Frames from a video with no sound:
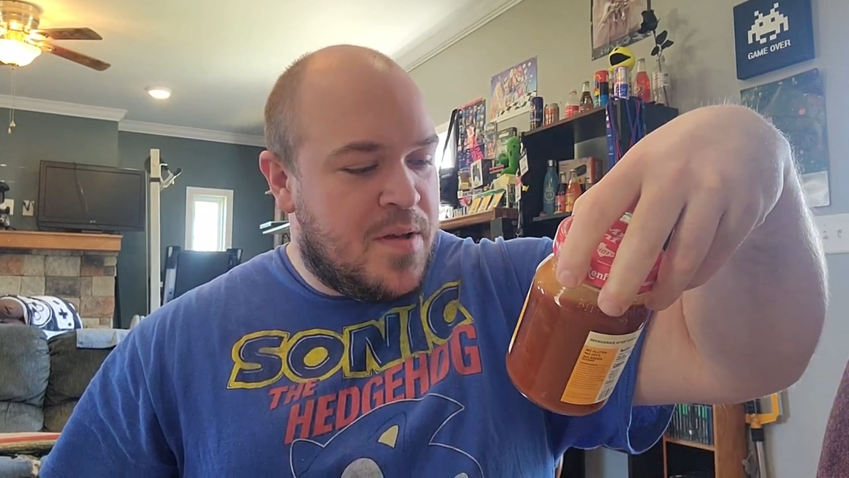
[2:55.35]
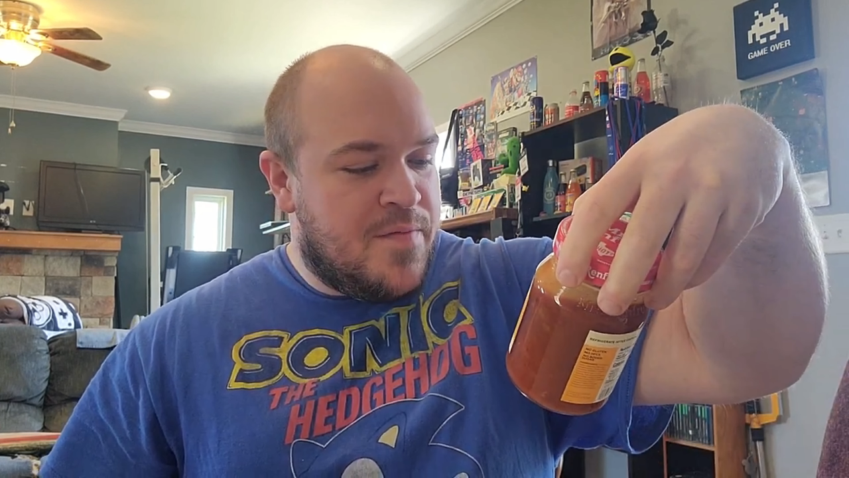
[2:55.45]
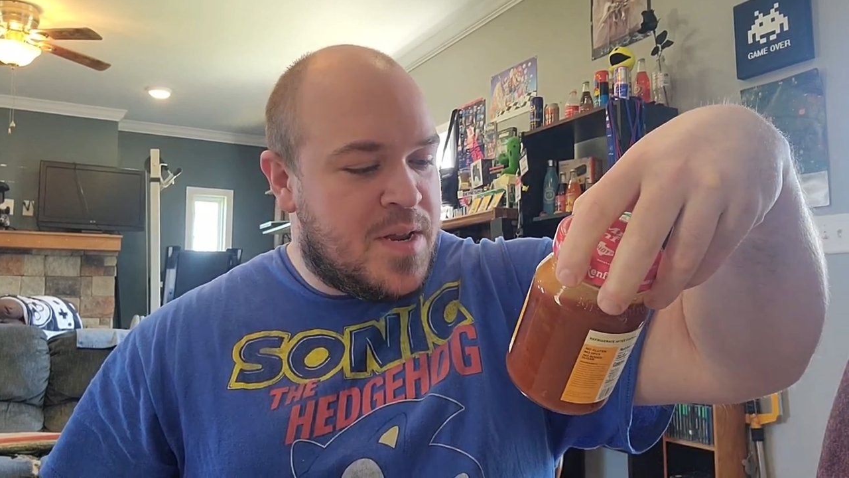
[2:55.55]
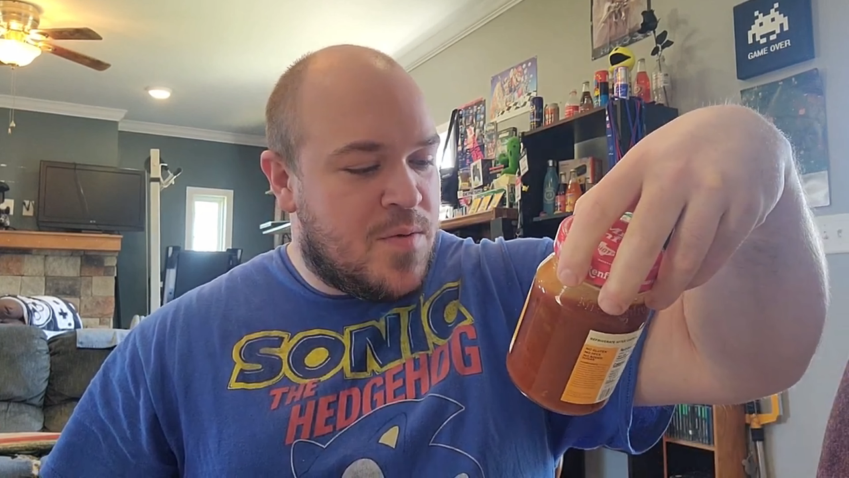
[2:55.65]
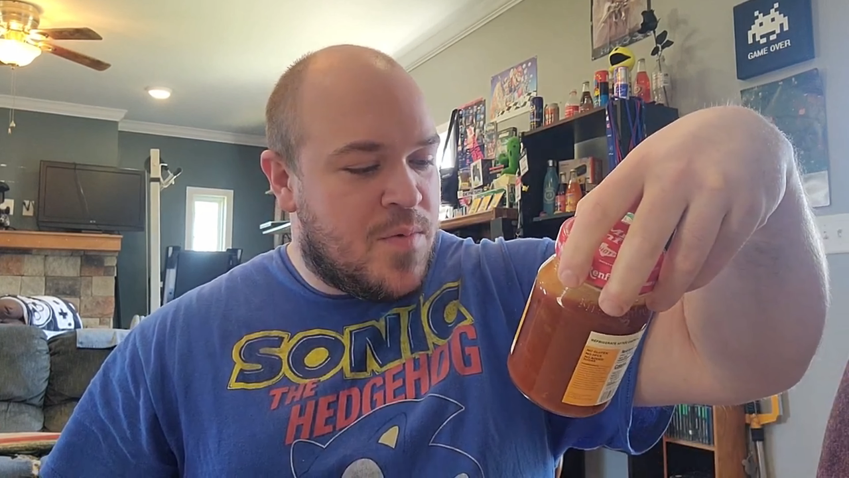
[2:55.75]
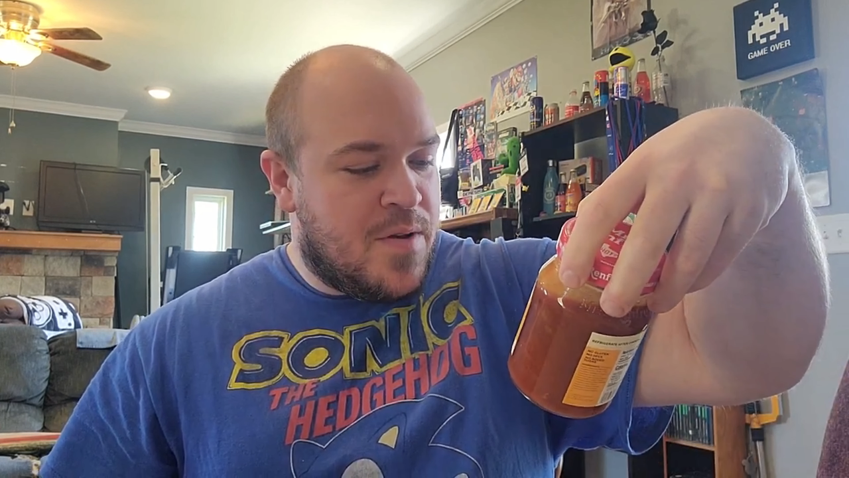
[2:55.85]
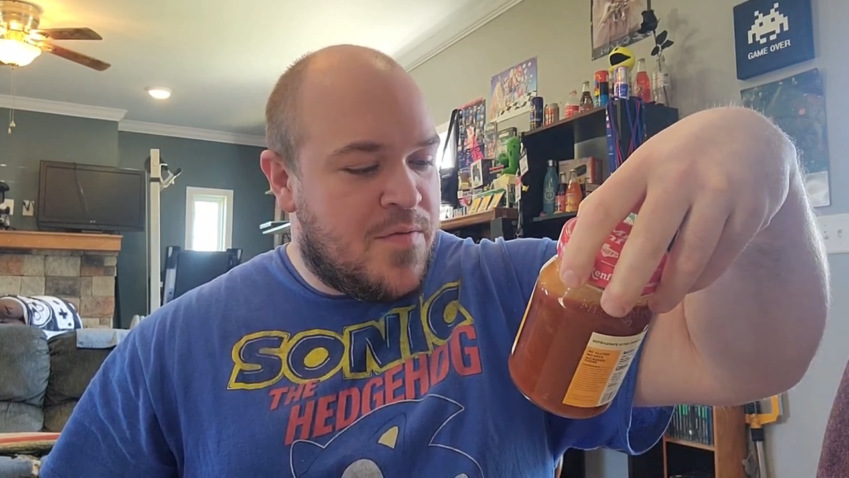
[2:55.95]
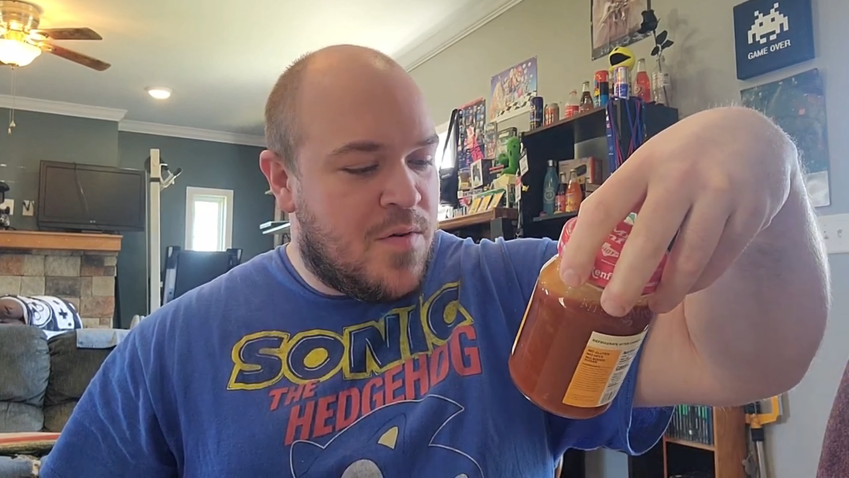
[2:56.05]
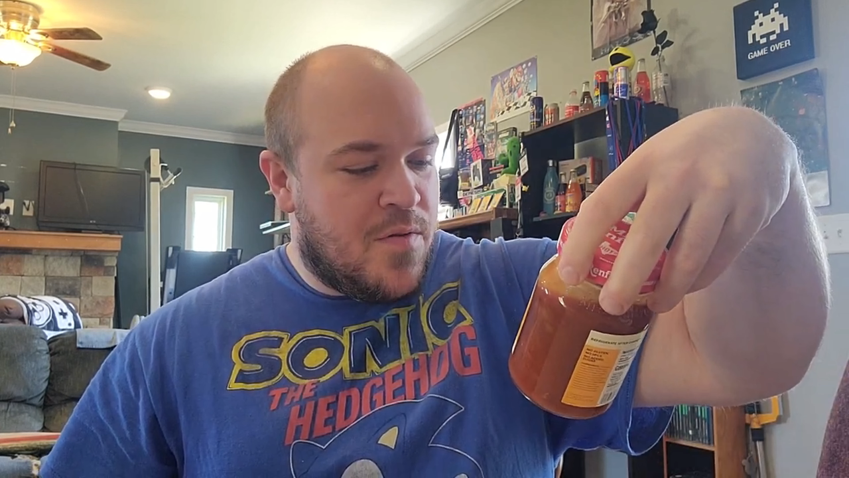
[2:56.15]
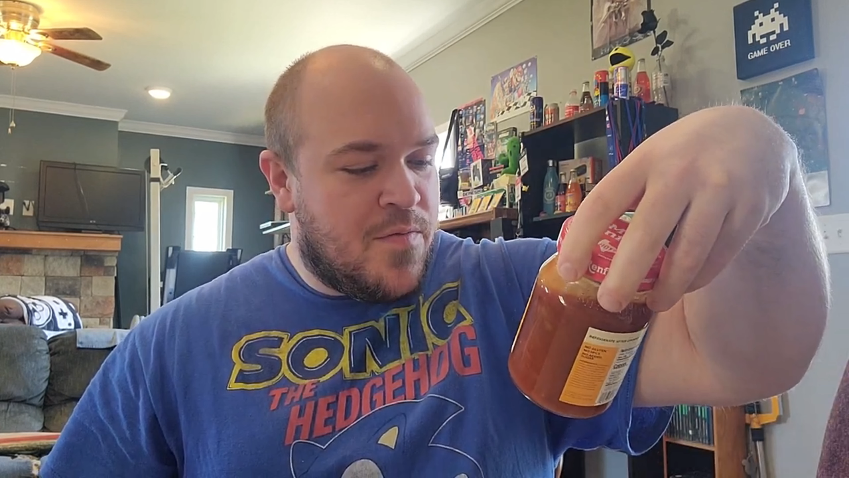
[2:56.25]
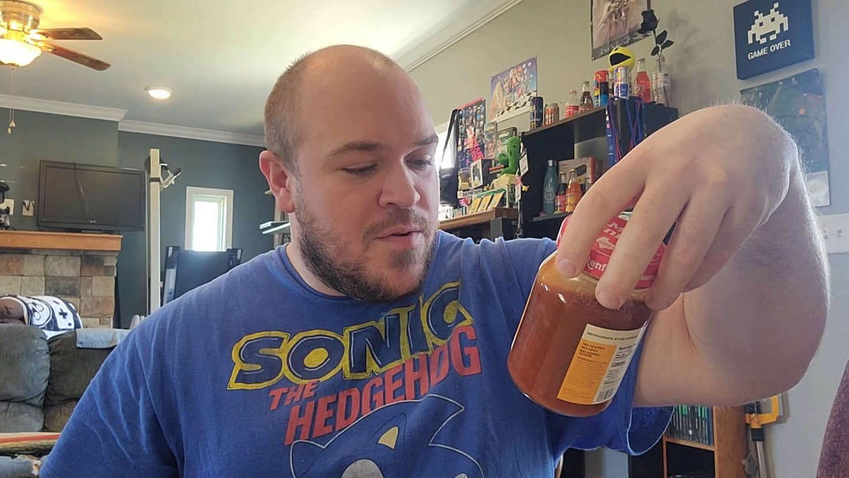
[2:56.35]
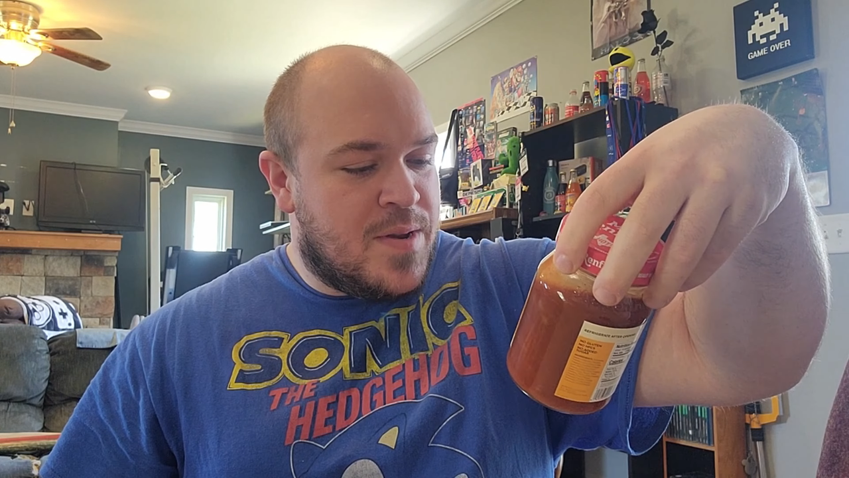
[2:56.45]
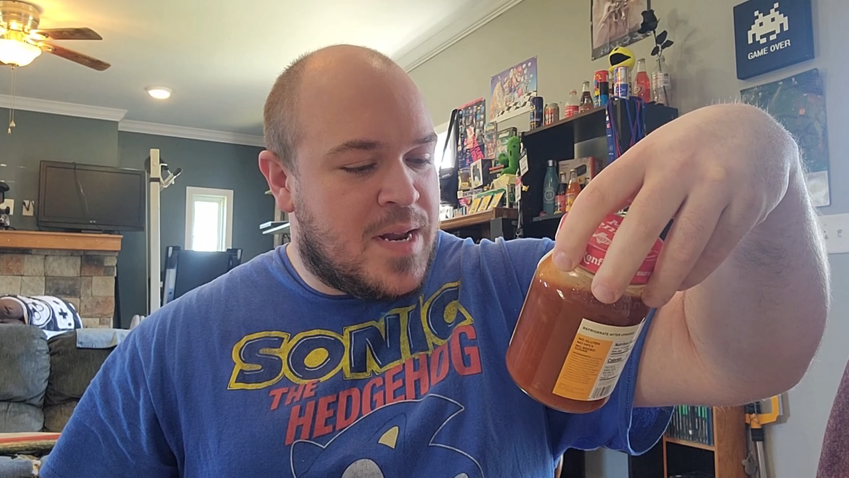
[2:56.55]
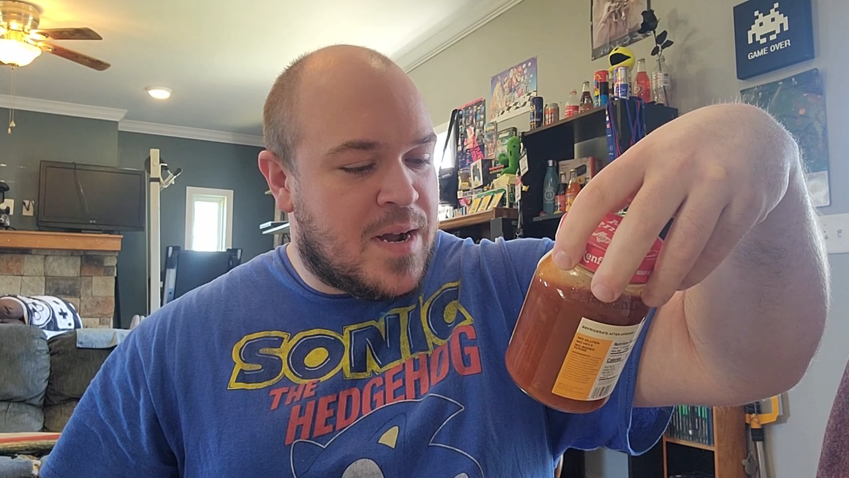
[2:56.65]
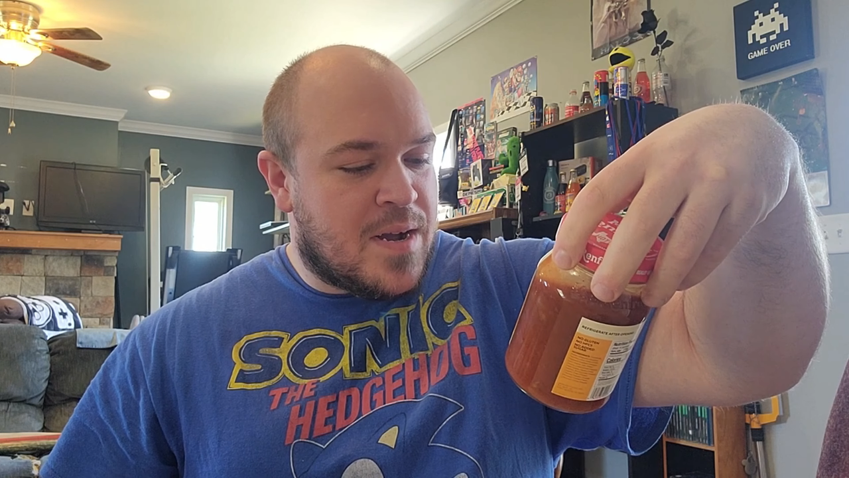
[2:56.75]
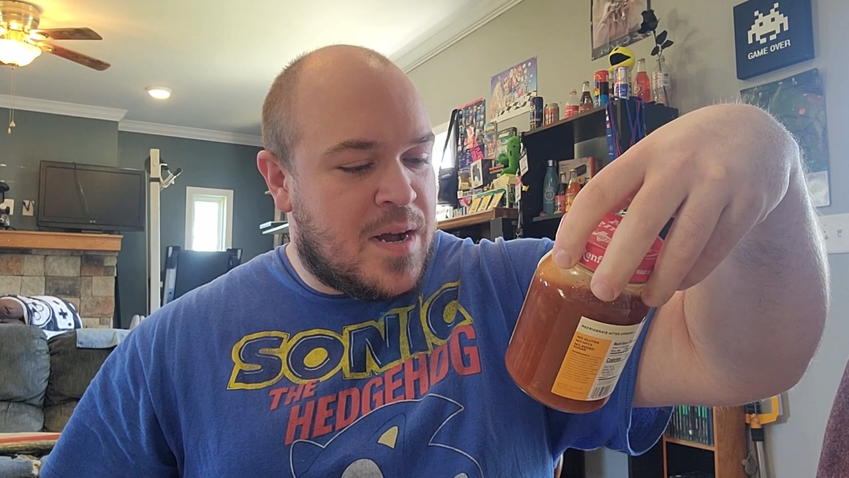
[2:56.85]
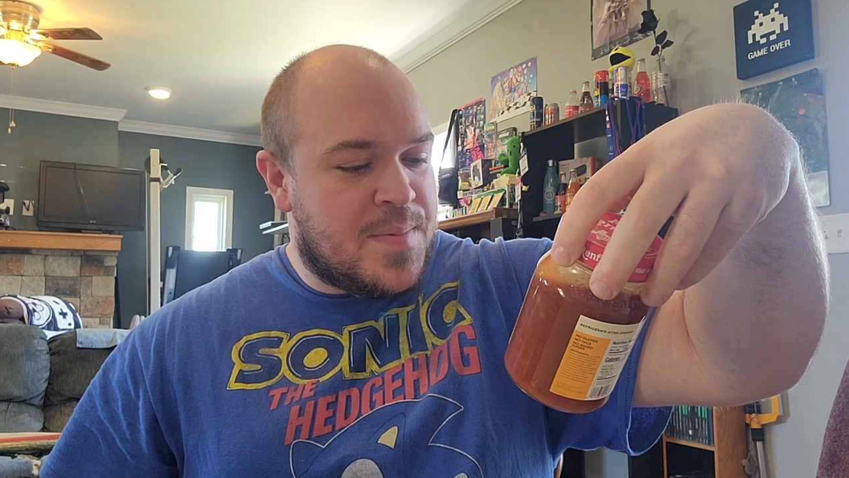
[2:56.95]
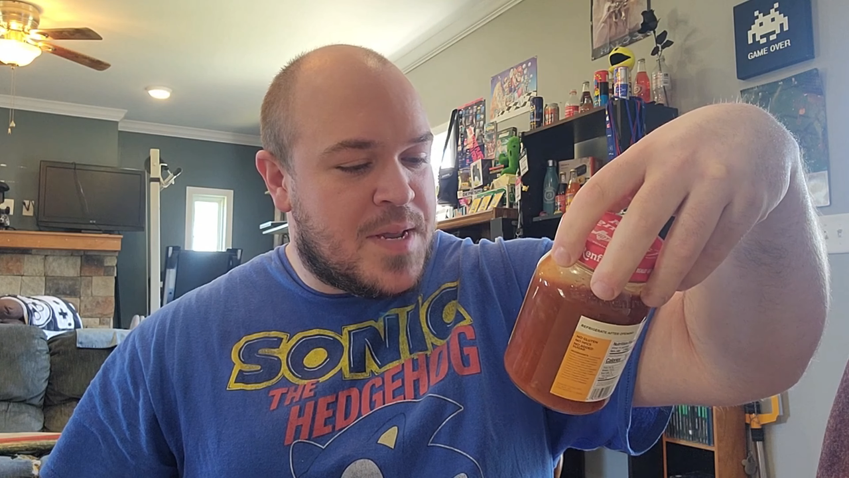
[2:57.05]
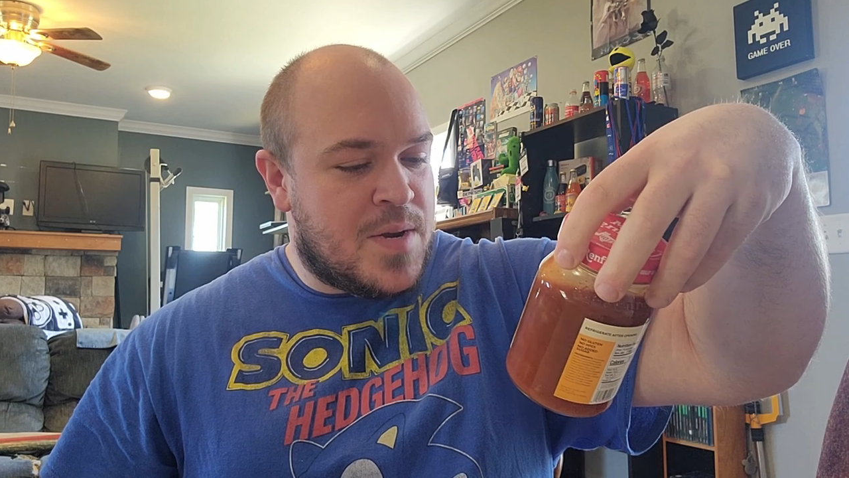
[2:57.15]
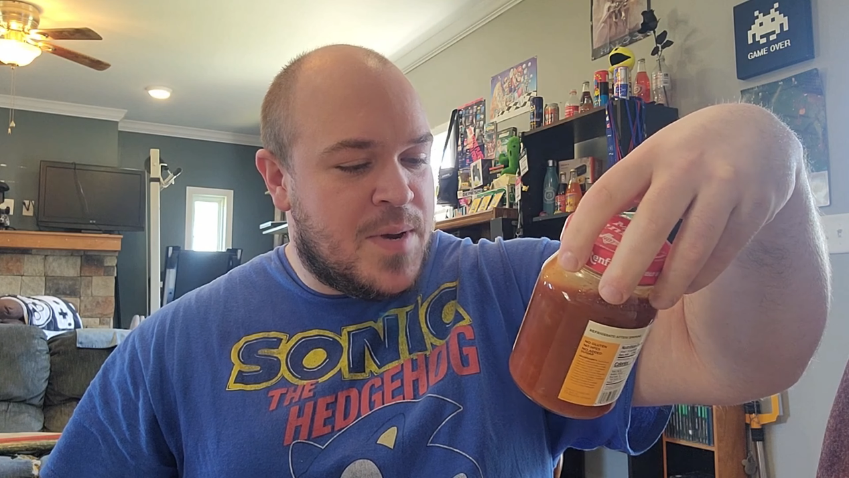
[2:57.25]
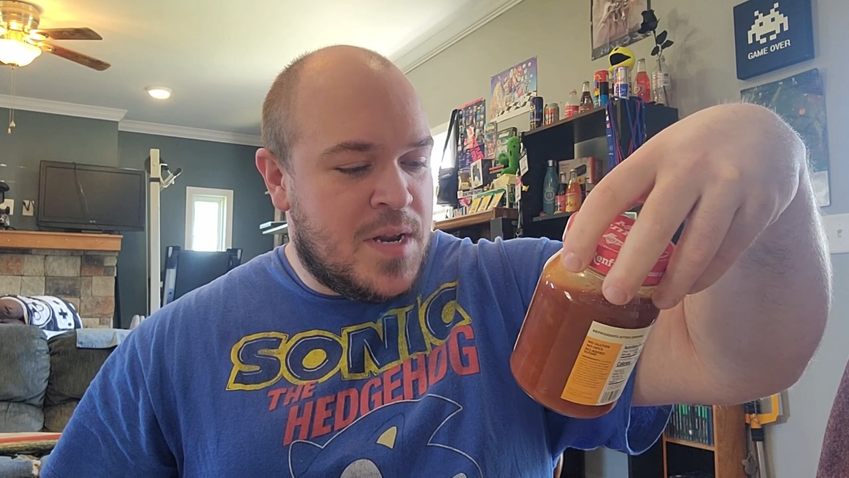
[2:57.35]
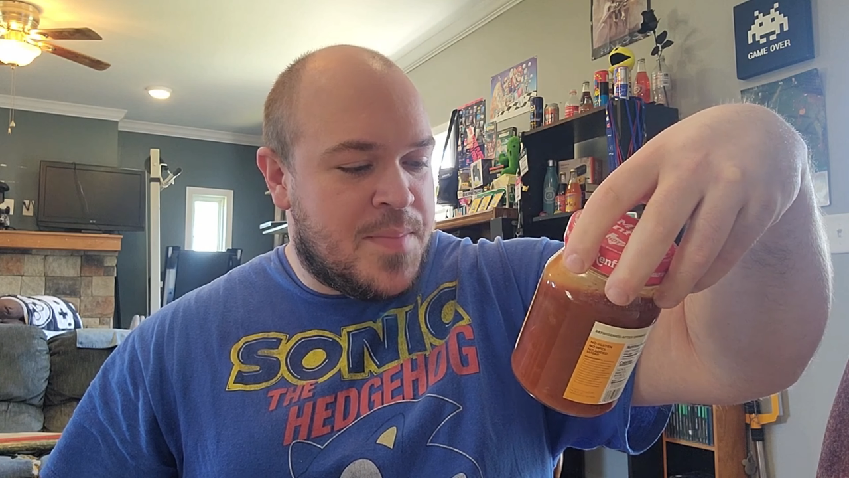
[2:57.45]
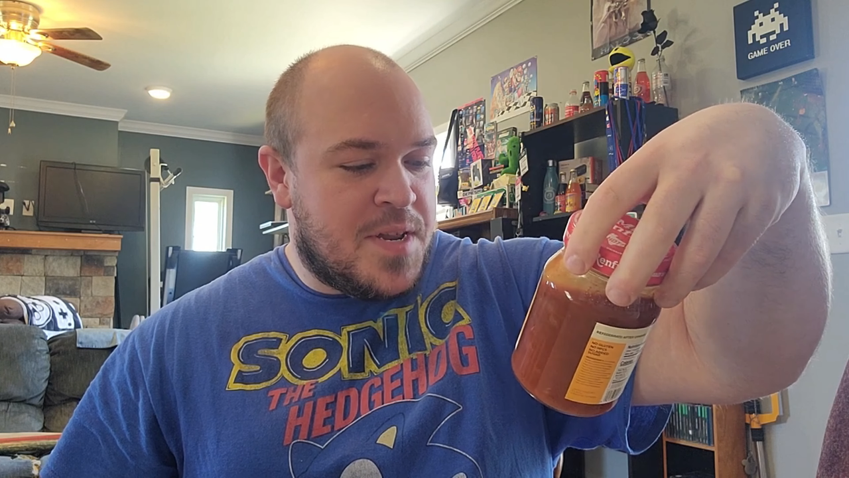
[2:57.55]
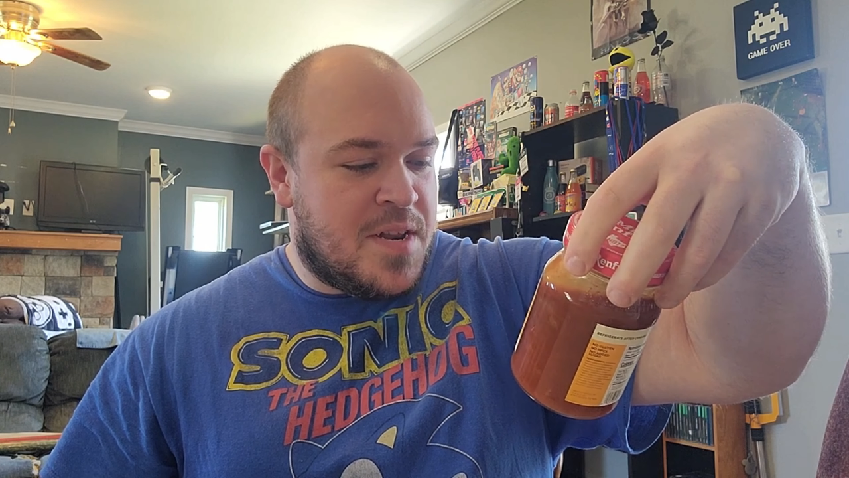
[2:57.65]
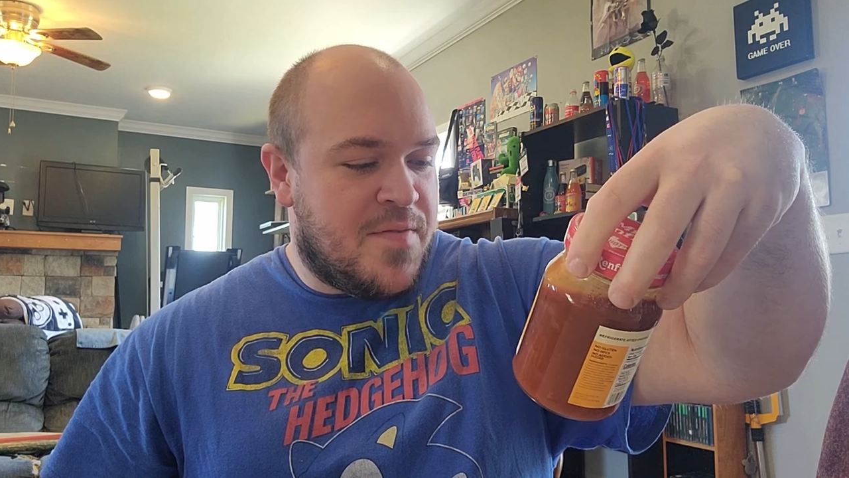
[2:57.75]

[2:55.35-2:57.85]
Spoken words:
Visit renfrofoods.com/recipes